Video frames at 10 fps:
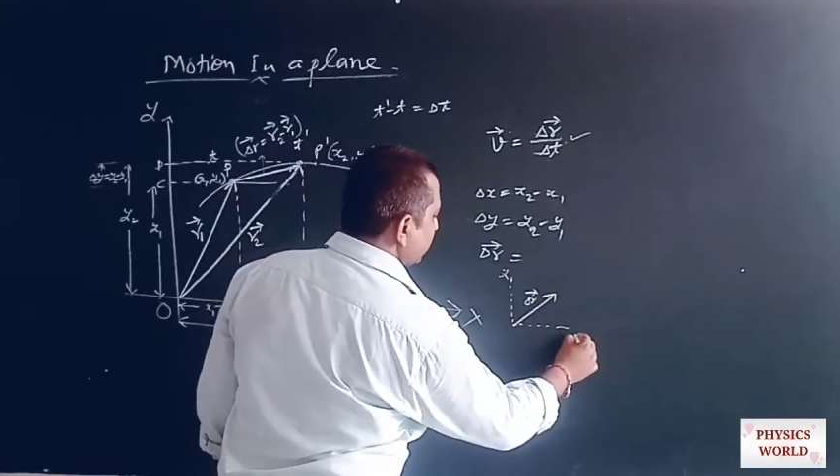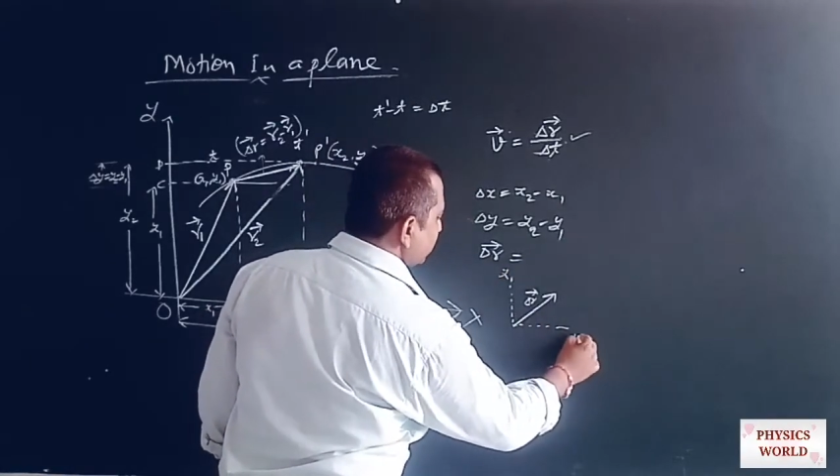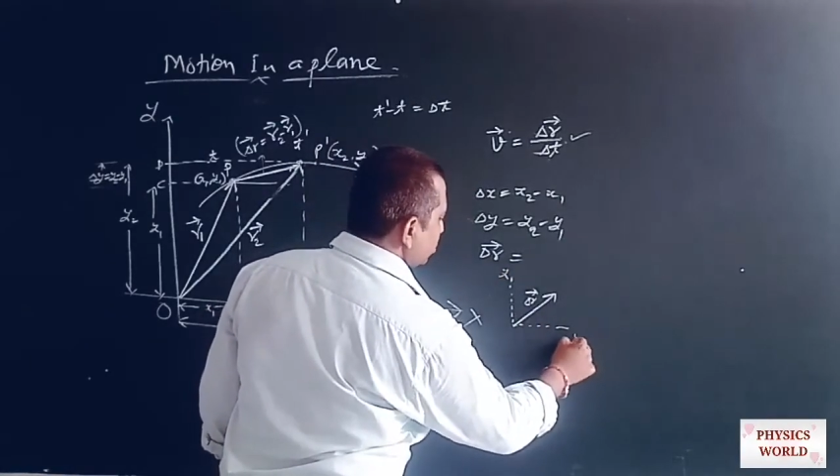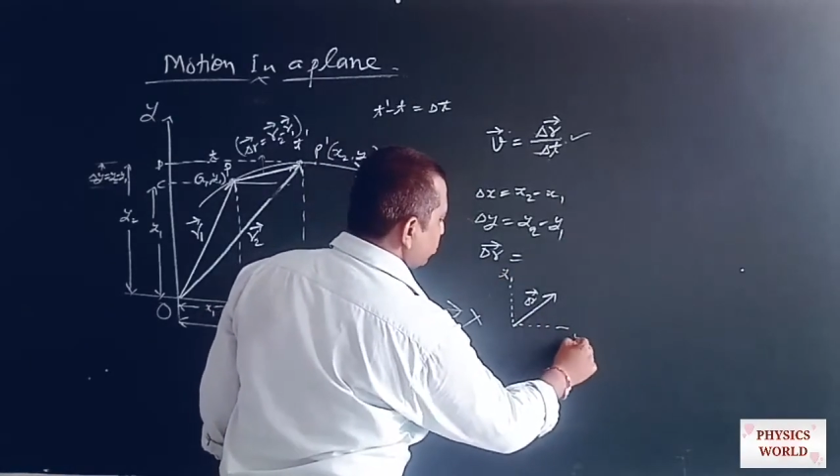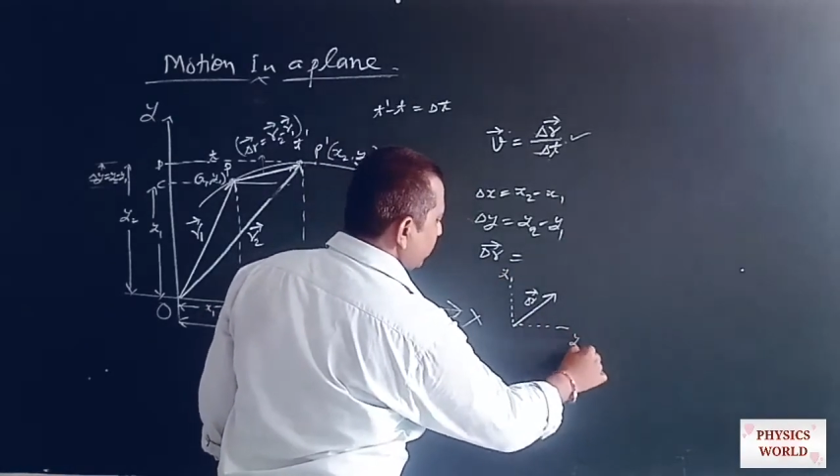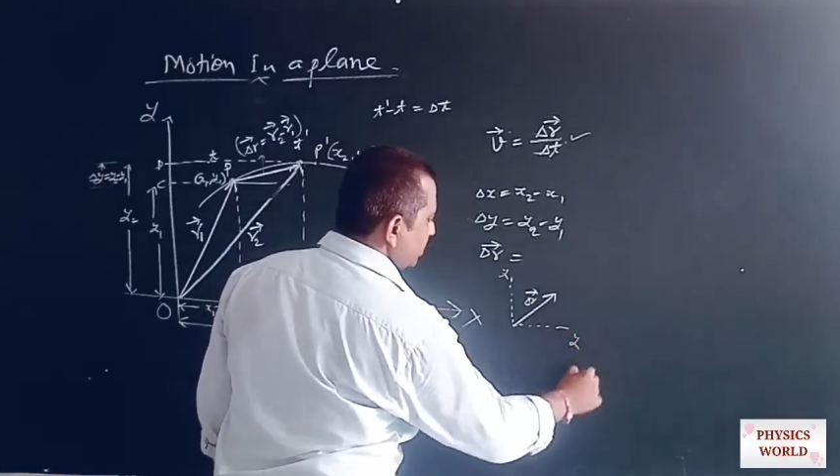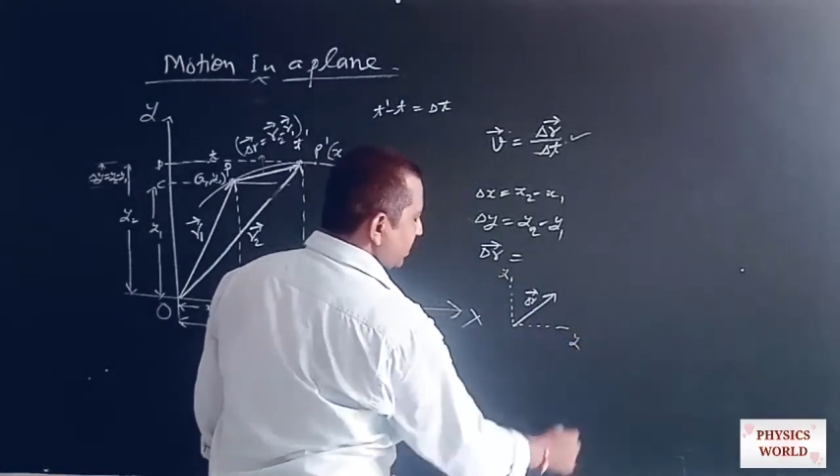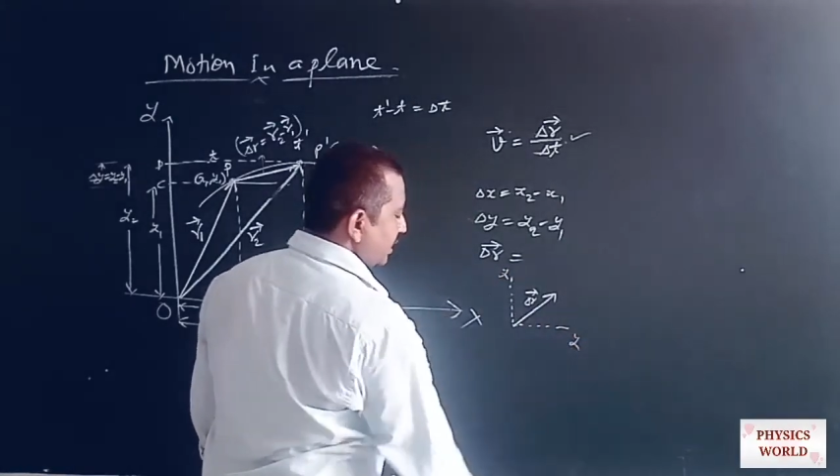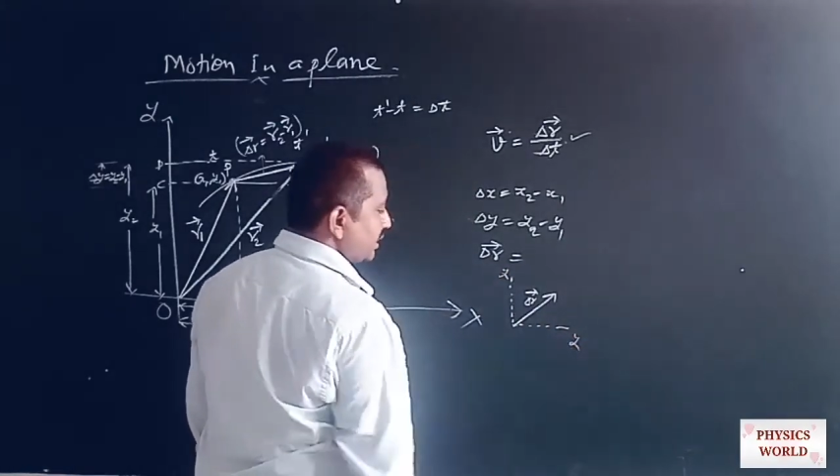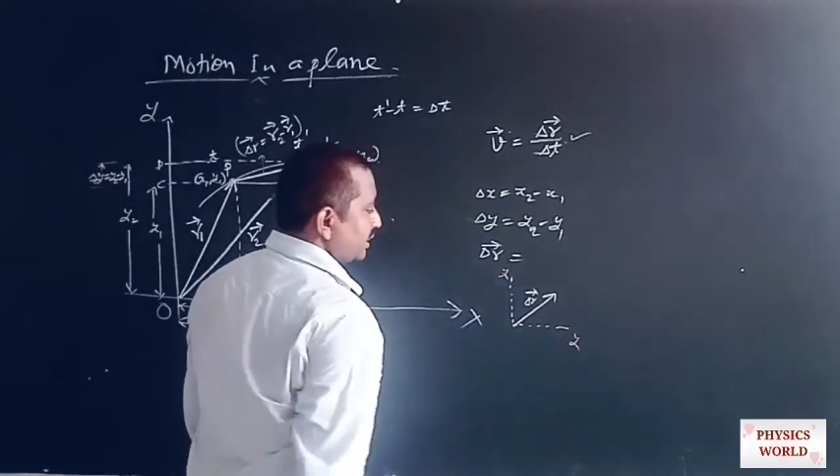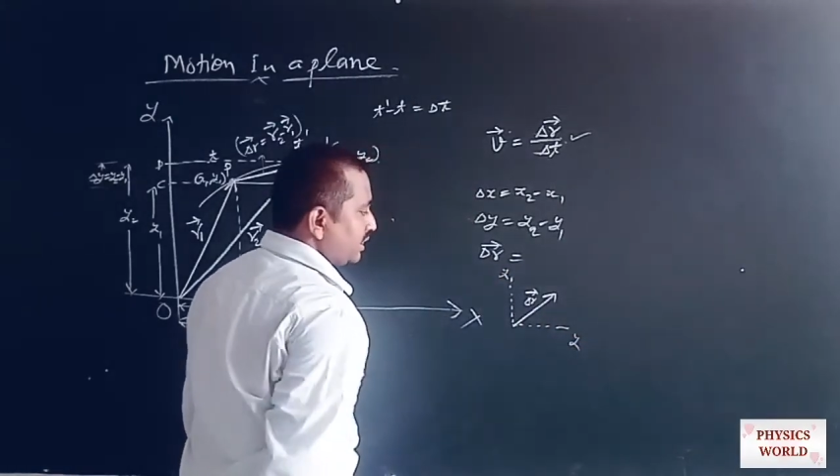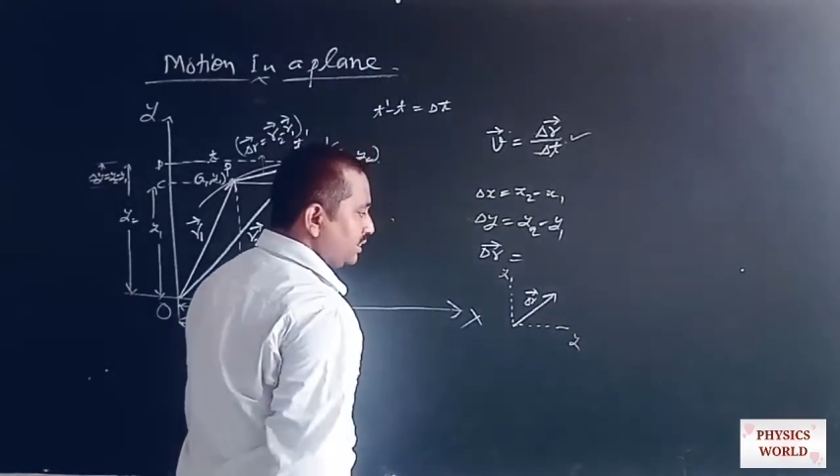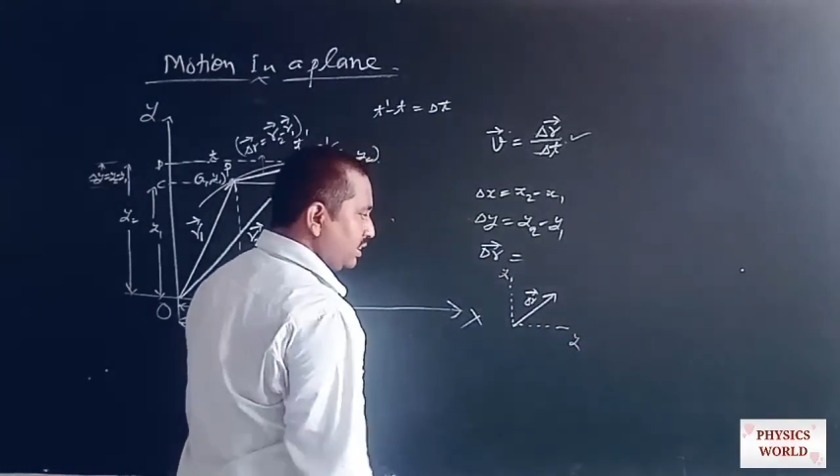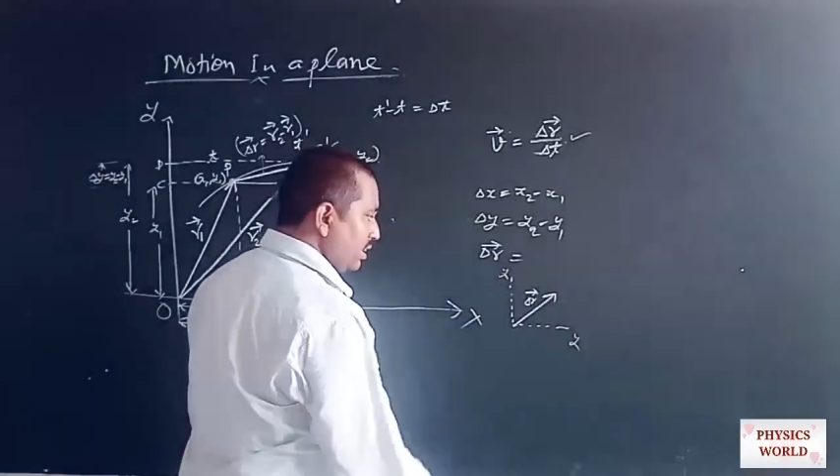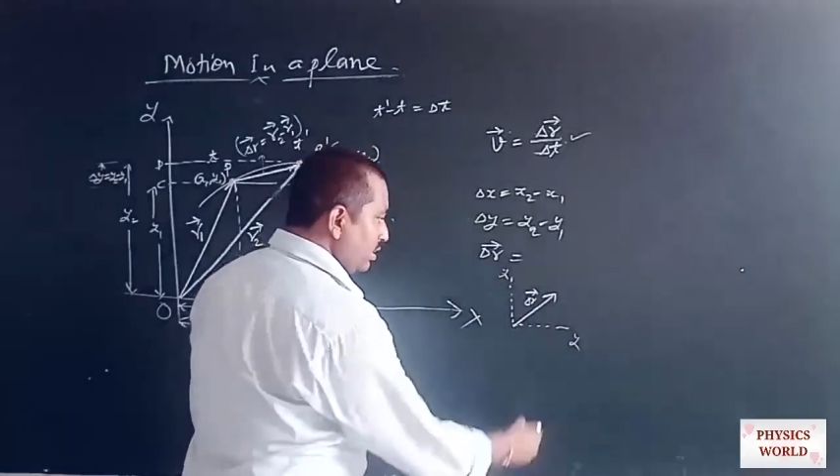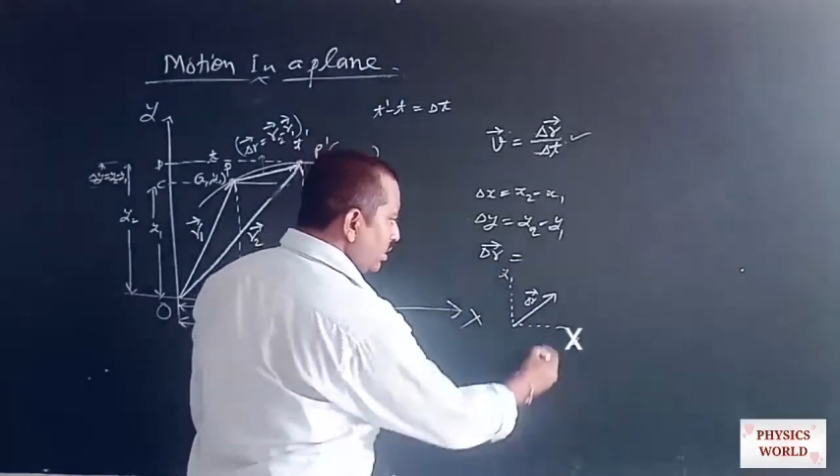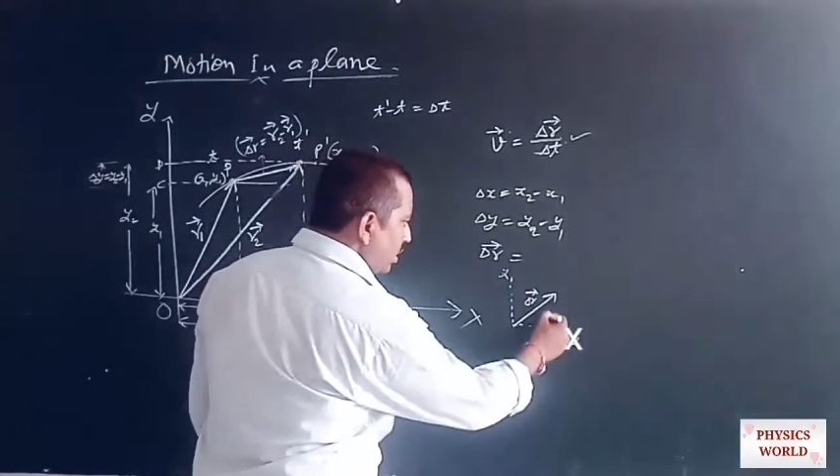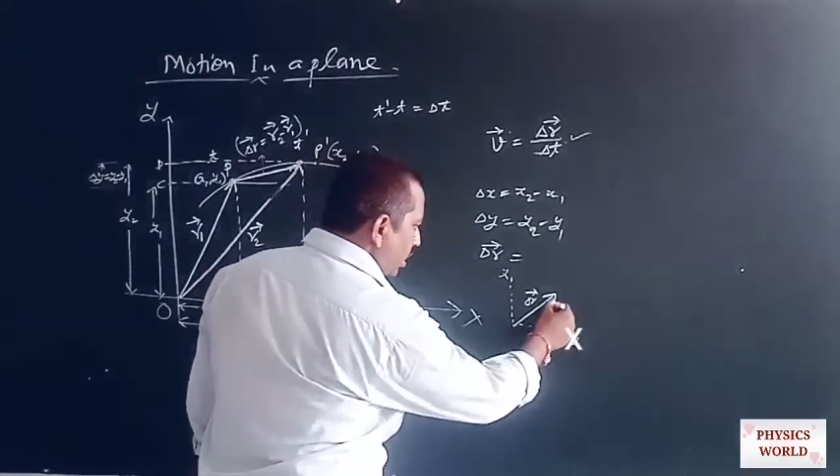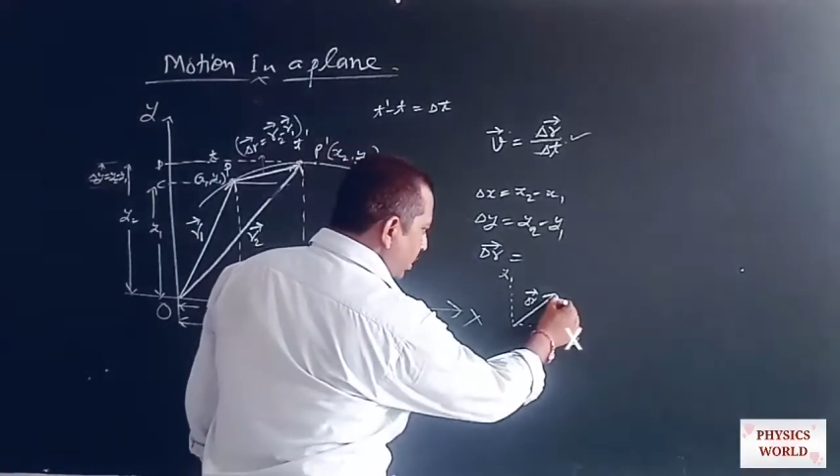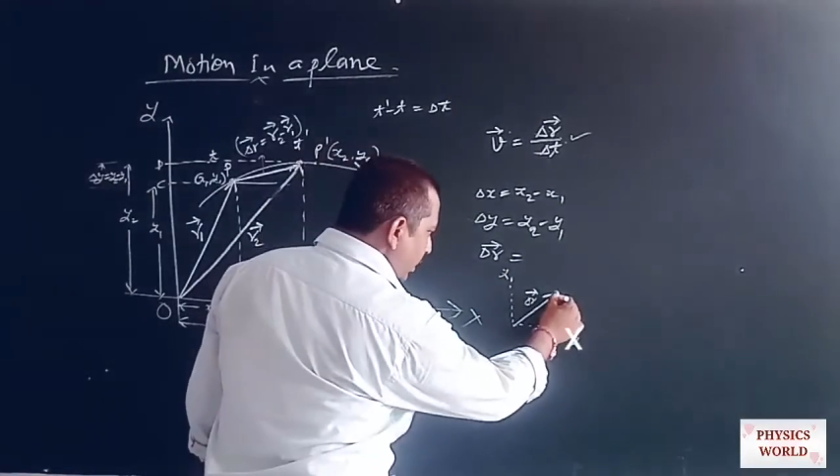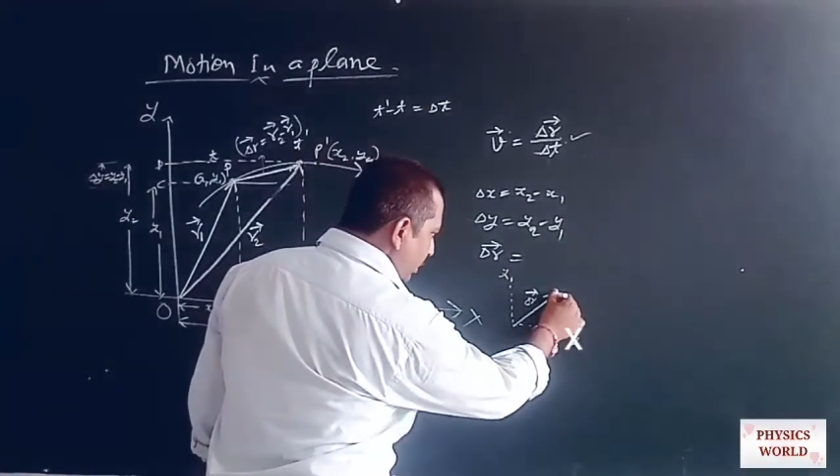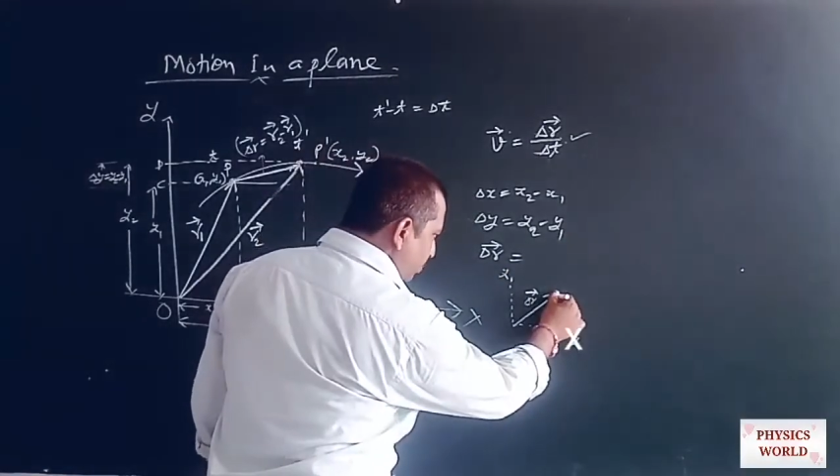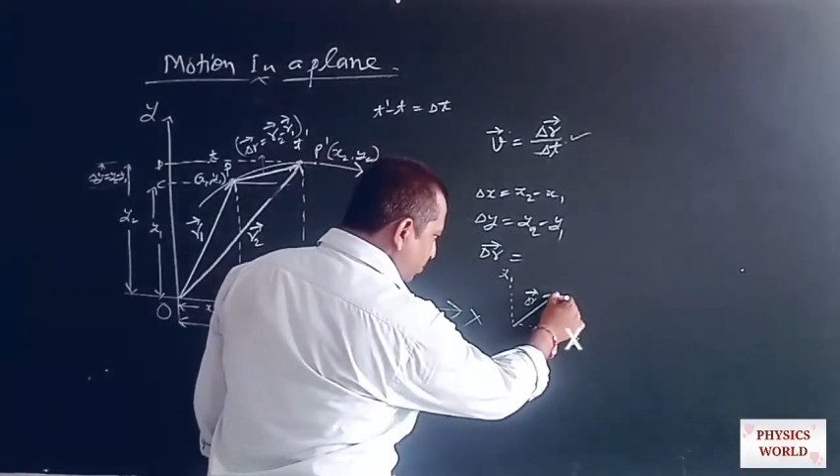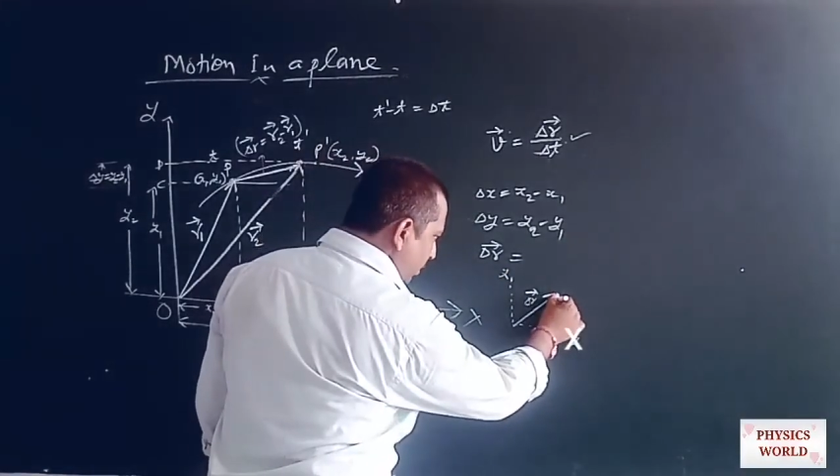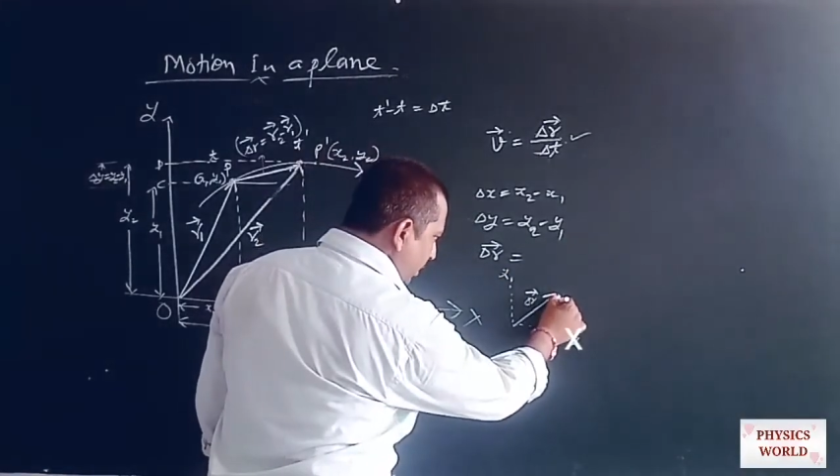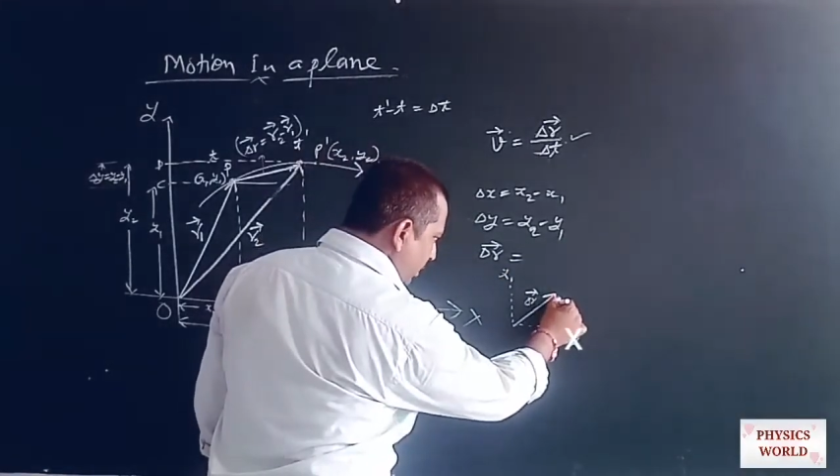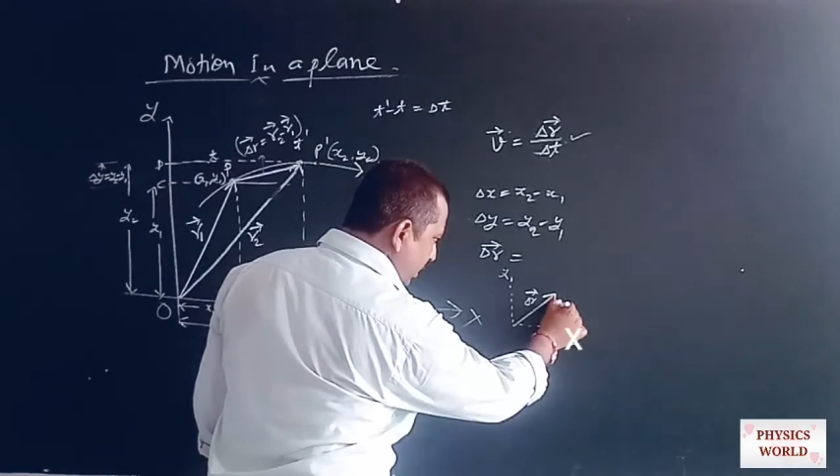and this one is the x axis. If we